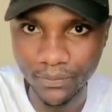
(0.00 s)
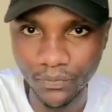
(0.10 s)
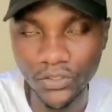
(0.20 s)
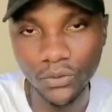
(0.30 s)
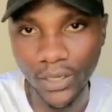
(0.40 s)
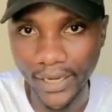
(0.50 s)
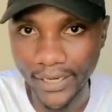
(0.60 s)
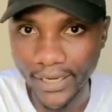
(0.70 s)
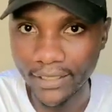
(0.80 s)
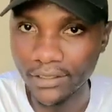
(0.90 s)
This is what I
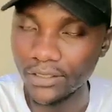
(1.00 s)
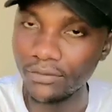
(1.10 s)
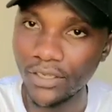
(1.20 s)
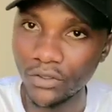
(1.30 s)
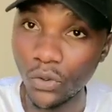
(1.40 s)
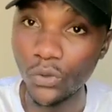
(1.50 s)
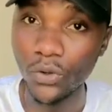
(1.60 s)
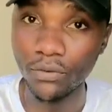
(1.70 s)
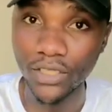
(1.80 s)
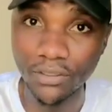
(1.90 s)
encourage. If I told you
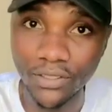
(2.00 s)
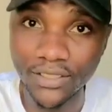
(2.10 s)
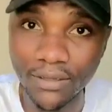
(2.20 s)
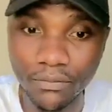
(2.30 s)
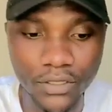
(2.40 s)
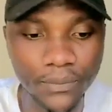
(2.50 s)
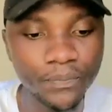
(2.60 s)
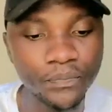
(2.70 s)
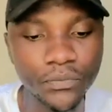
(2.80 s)
I've given something,